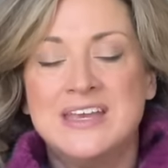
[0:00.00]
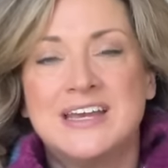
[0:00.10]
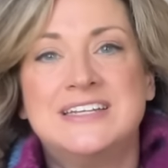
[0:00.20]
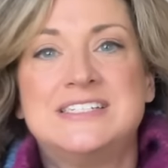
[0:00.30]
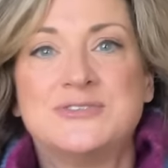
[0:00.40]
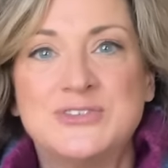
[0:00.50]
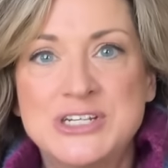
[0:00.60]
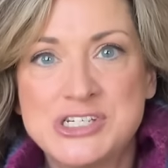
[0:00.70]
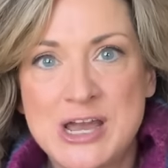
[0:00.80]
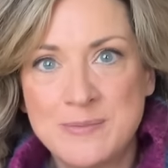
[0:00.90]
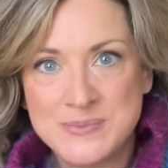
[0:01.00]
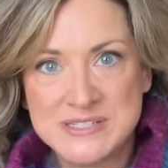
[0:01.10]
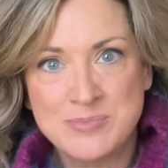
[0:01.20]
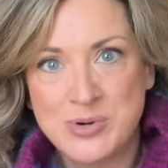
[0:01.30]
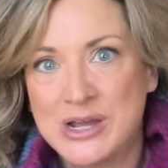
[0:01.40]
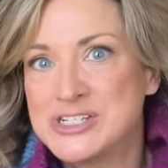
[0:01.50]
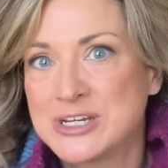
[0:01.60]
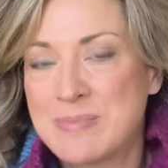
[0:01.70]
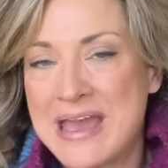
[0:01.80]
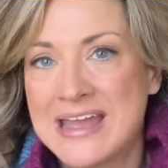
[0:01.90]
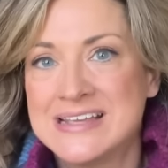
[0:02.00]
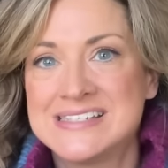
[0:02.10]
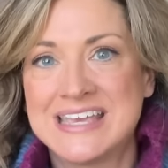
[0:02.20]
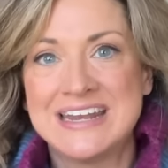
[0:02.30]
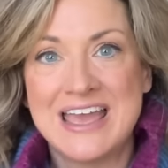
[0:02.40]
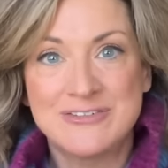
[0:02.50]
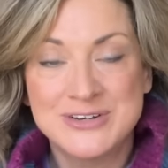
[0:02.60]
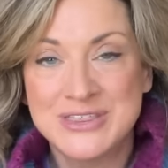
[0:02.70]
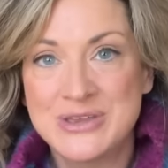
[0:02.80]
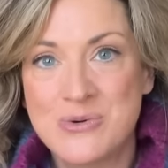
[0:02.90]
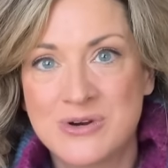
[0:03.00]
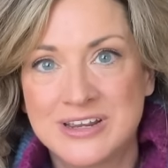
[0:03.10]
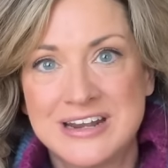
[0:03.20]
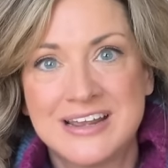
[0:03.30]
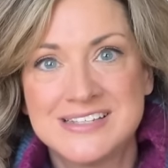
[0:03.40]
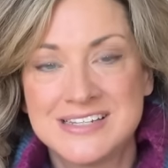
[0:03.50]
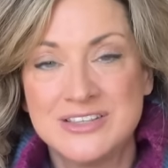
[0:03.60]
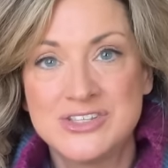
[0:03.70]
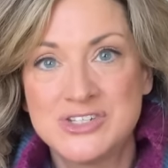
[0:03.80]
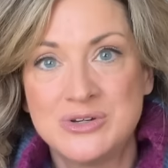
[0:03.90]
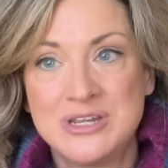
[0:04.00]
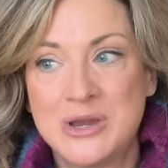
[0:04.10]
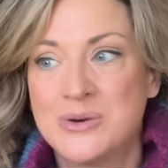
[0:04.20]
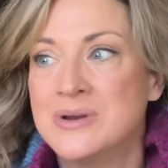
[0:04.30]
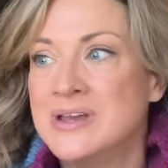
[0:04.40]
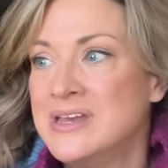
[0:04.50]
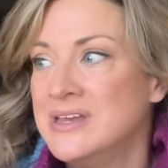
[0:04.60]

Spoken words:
I need to finish up some project bags, get everything organized in the studio